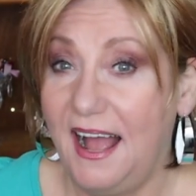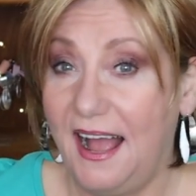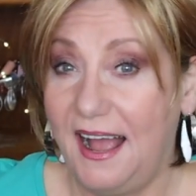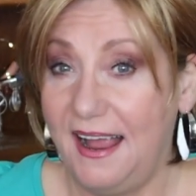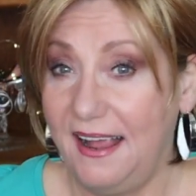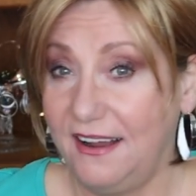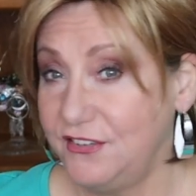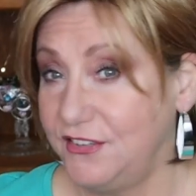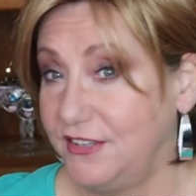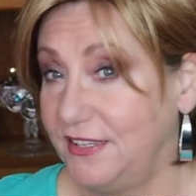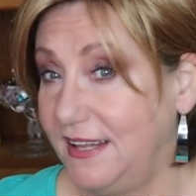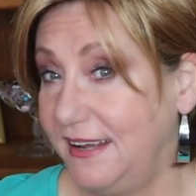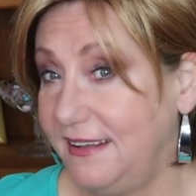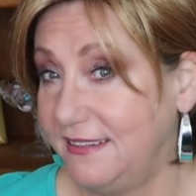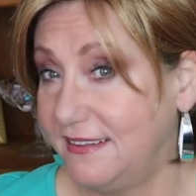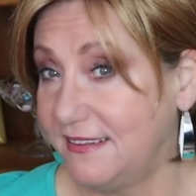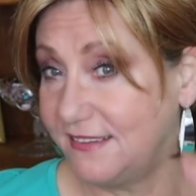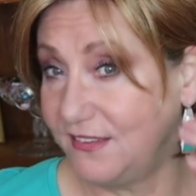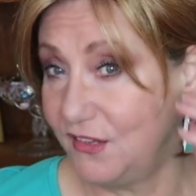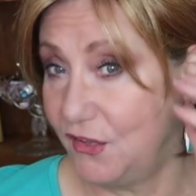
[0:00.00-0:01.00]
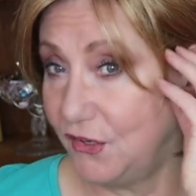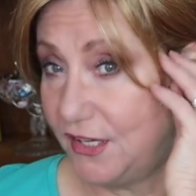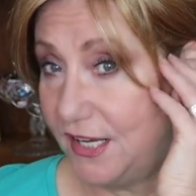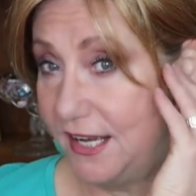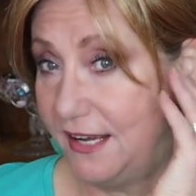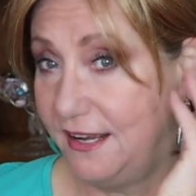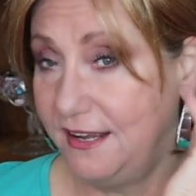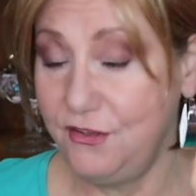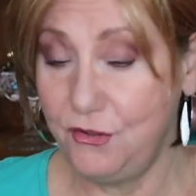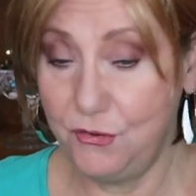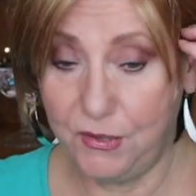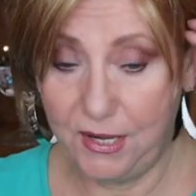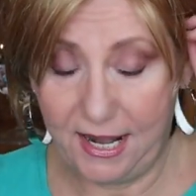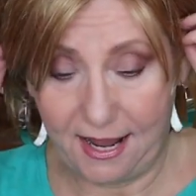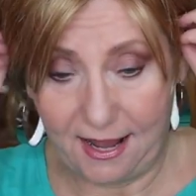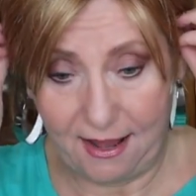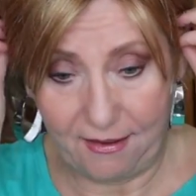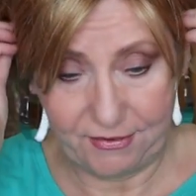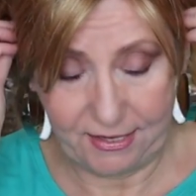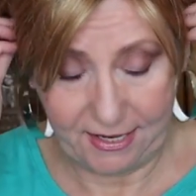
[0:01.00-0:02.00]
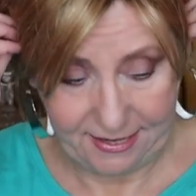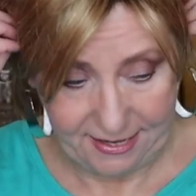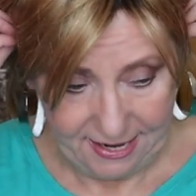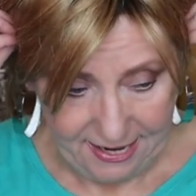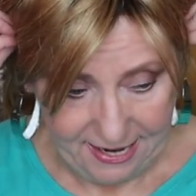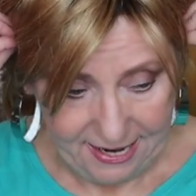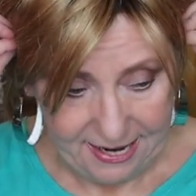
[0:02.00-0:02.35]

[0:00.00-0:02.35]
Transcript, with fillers: I actually like this look. You can have it.